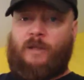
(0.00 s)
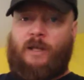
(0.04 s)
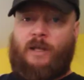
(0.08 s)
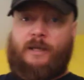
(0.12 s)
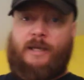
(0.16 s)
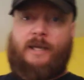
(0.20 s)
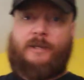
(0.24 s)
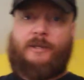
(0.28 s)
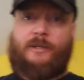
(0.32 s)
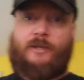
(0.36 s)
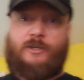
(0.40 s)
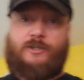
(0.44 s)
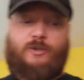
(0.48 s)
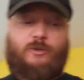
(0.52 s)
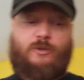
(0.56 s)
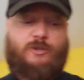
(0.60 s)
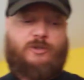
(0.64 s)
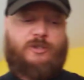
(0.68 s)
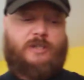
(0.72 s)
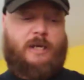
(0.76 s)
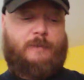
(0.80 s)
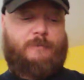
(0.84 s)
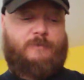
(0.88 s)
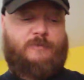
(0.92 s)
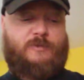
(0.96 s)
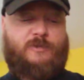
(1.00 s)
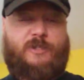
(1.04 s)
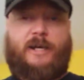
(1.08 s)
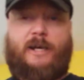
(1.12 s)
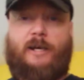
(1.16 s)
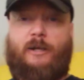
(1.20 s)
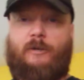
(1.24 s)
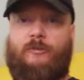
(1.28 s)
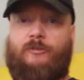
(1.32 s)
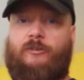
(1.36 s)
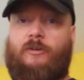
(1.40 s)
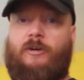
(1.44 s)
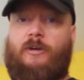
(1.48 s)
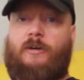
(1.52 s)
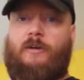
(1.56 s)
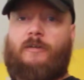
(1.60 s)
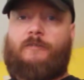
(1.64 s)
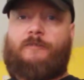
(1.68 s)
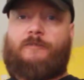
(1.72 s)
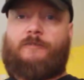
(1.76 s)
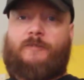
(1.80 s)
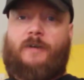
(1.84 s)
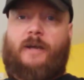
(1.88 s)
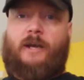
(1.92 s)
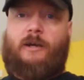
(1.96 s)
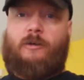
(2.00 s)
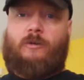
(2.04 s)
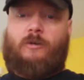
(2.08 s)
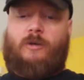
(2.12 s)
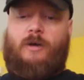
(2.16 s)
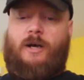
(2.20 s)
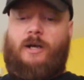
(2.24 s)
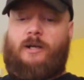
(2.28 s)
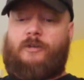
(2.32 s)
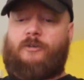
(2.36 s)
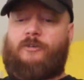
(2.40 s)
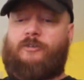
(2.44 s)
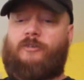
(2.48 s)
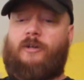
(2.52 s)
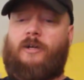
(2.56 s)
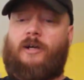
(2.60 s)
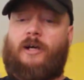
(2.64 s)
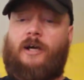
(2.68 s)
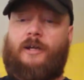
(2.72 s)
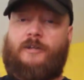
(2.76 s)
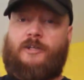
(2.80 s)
Again, there are two styles of airlocks.